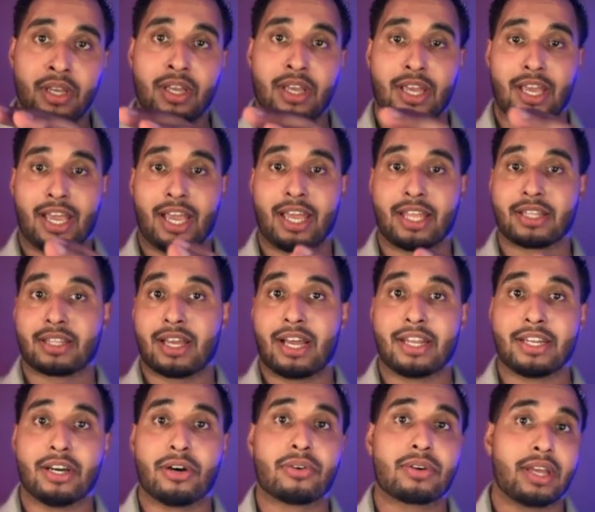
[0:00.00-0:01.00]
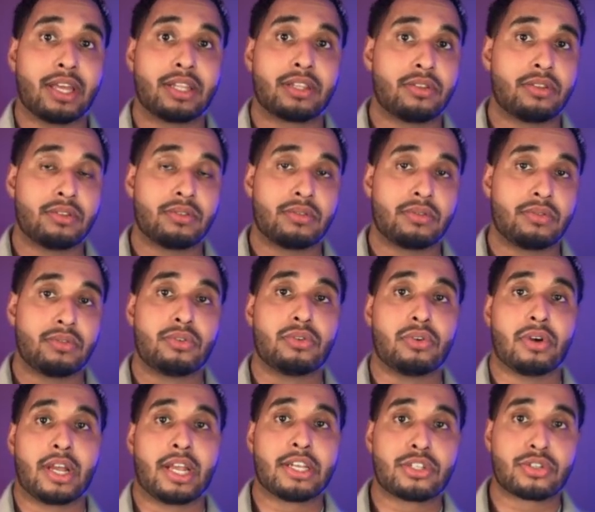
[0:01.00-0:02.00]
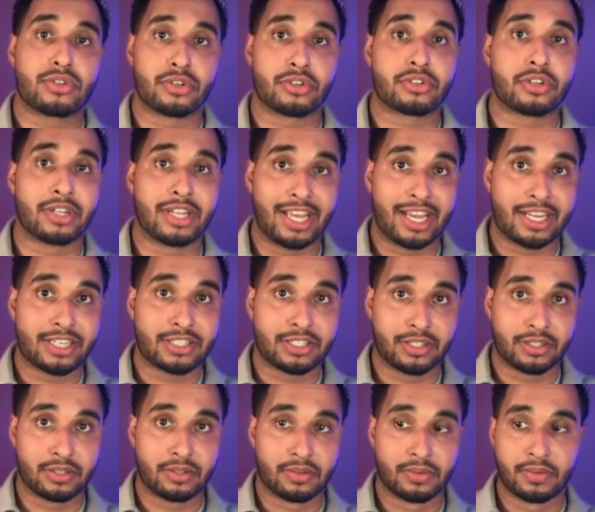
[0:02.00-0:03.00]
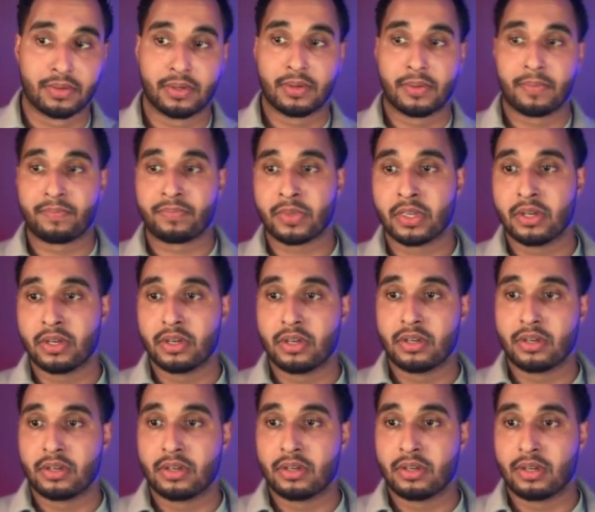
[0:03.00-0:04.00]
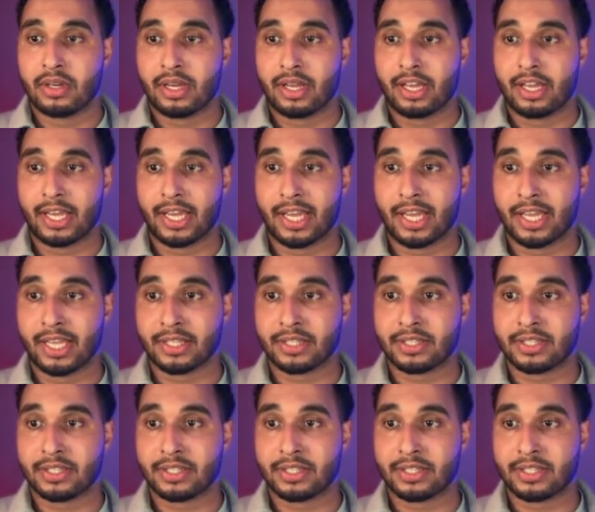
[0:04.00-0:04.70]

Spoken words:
and I now can do a certain action. And